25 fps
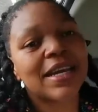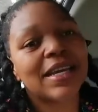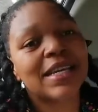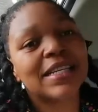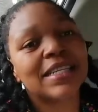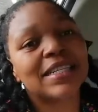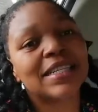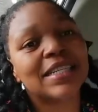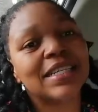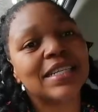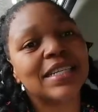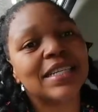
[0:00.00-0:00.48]

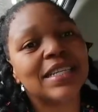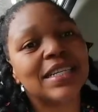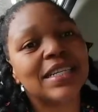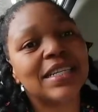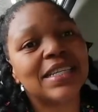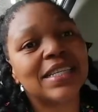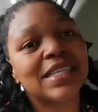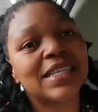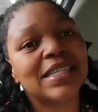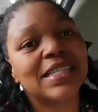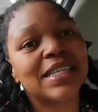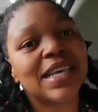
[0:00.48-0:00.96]
She
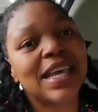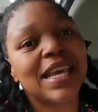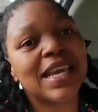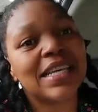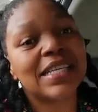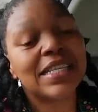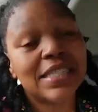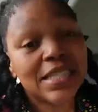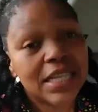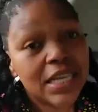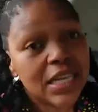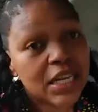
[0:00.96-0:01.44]
is a
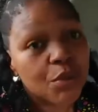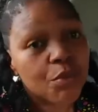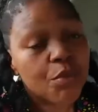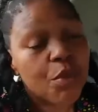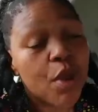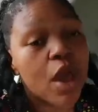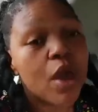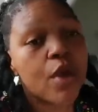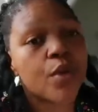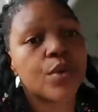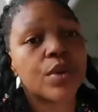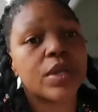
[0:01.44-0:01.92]
single
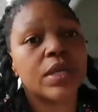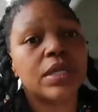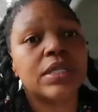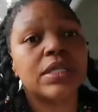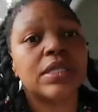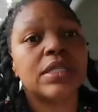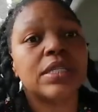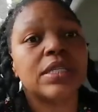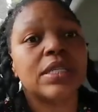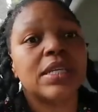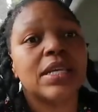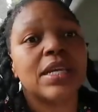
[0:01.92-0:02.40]

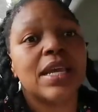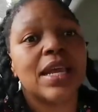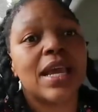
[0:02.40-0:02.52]
parent,